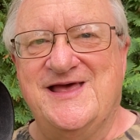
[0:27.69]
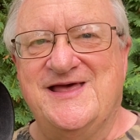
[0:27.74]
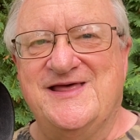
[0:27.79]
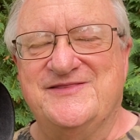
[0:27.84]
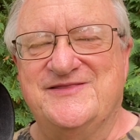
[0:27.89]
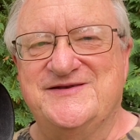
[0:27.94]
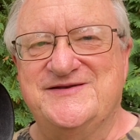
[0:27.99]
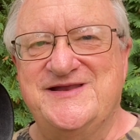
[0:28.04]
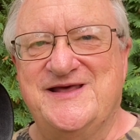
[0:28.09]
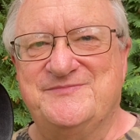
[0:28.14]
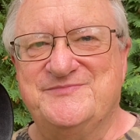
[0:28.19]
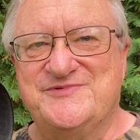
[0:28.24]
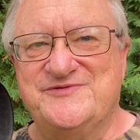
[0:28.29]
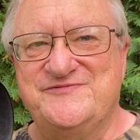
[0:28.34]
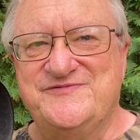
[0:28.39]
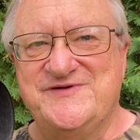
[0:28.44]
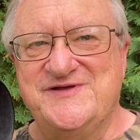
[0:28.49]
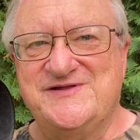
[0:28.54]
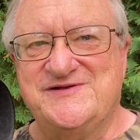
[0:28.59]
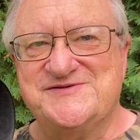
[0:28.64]
The depth of
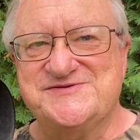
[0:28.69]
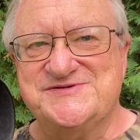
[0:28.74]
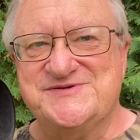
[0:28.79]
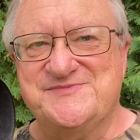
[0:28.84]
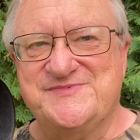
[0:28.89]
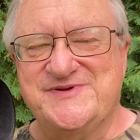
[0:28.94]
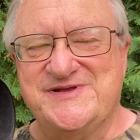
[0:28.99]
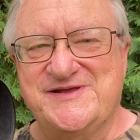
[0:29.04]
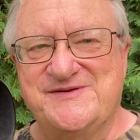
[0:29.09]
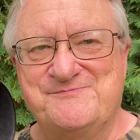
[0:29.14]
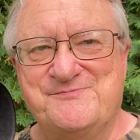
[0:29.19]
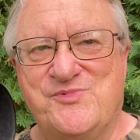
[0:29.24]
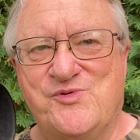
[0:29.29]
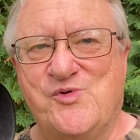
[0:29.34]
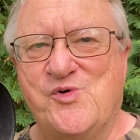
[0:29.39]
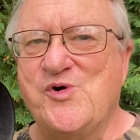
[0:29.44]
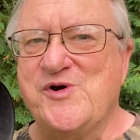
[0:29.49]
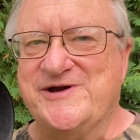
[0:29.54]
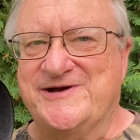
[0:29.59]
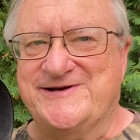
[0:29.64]
field is
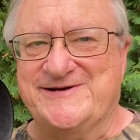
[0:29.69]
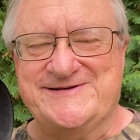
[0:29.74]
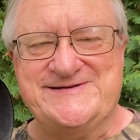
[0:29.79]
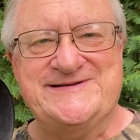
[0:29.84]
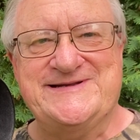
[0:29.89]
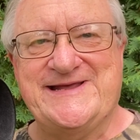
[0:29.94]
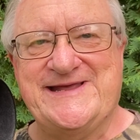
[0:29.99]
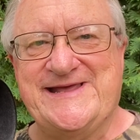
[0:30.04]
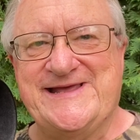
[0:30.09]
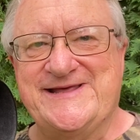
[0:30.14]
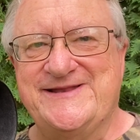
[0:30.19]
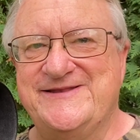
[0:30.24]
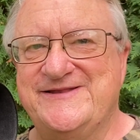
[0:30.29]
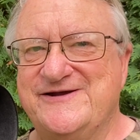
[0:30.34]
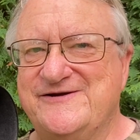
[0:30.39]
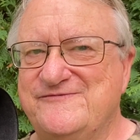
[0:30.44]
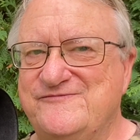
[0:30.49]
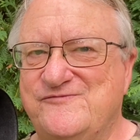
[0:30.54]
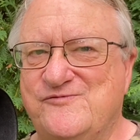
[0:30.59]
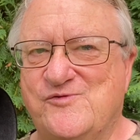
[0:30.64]
important, and
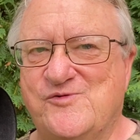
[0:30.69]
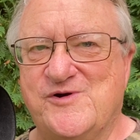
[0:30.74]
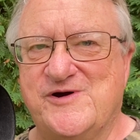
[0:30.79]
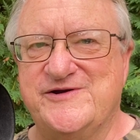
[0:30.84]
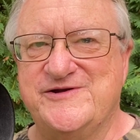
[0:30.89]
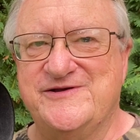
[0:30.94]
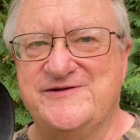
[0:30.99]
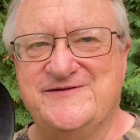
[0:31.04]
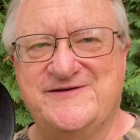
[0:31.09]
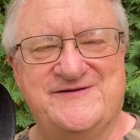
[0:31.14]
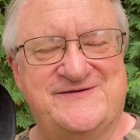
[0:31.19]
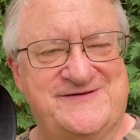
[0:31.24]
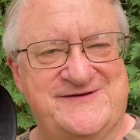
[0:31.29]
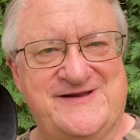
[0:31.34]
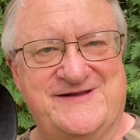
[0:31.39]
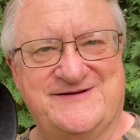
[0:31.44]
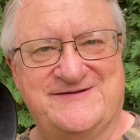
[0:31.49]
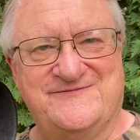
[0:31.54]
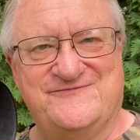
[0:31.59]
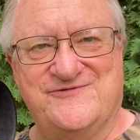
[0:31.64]
therefore,
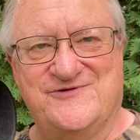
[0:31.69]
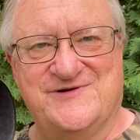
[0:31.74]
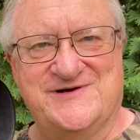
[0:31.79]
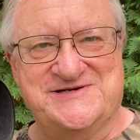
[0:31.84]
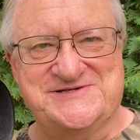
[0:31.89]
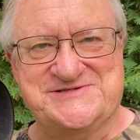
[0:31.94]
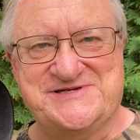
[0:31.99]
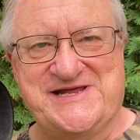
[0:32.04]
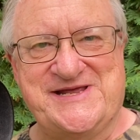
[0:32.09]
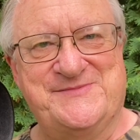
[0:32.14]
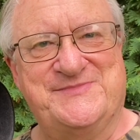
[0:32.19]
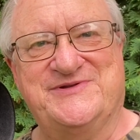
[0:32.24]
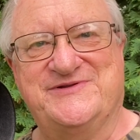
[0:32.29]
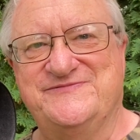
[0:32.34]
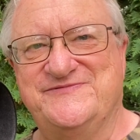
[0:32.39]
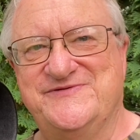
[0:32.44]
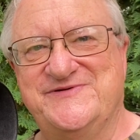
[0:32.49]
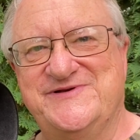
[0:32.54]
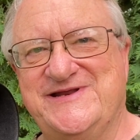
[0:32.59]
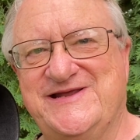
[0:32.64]
like for an example,
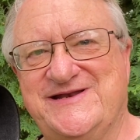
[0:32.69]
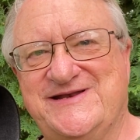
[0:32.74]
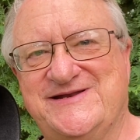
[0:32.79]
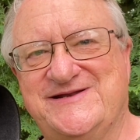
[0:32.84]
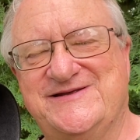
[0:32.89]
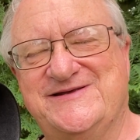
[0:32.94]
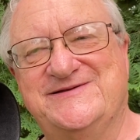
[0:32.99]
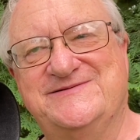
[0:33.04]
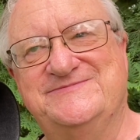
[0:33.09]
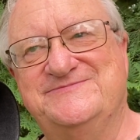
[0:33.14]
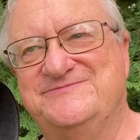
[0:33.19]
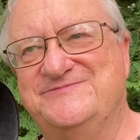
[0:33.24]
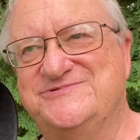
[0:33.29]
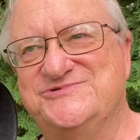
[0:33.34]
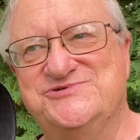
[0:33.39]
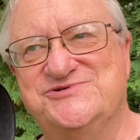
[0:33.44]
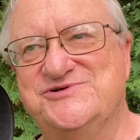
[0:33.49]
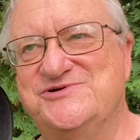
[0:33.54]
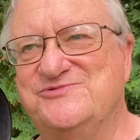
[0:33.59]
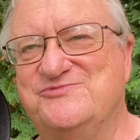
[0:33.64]
if you needed to
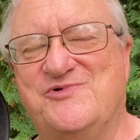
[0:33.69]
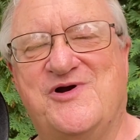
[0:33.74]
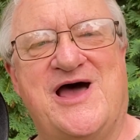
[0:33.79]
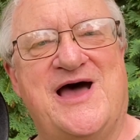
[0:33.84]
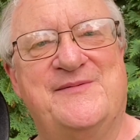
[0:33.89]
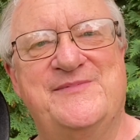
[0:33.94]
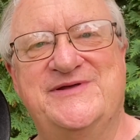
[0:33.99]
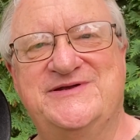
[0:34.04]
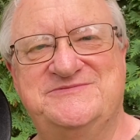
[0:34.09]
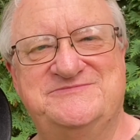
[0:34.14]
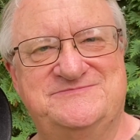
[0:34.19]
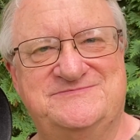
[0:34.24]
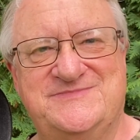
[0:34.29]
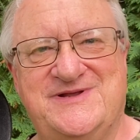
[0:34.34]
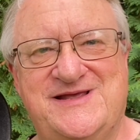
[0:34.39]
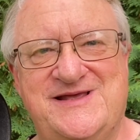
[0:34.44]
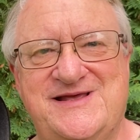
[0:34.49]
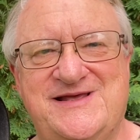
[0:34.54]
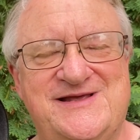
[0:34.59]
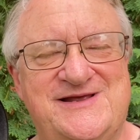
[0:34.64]
shoot a
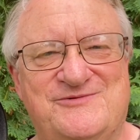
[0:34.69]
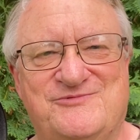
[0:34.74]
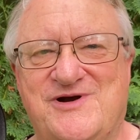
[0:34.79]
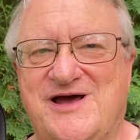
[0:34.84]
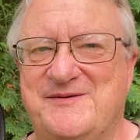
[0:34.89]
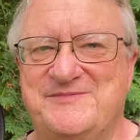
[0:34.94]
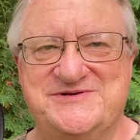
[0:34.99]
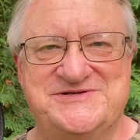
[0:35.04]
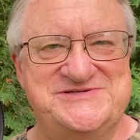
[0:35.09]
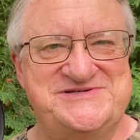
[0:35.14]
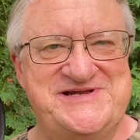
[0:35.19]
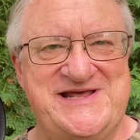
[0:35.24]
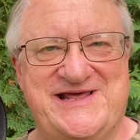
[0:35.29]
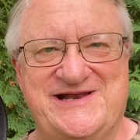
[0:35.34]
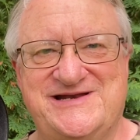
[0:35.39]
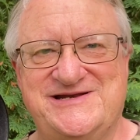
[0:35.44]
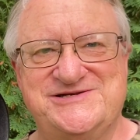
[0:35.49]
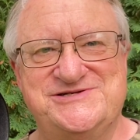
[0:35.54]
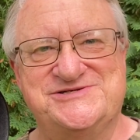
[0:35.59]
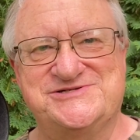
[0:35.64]
robin's
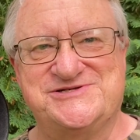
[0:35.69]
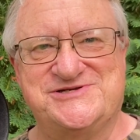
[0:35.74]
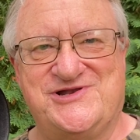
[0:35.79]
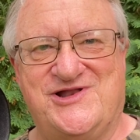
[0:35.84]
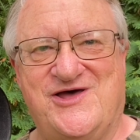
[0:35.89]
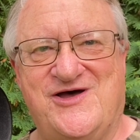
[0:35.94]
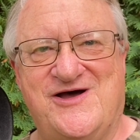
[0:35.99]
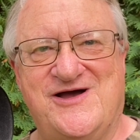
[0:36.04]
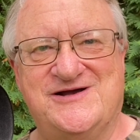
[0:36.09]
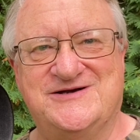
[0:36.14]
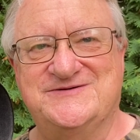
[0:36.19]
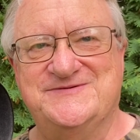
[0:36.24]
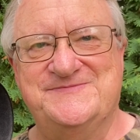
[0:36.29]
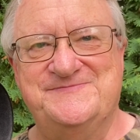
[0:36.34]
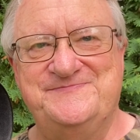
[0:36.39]
10 inches long,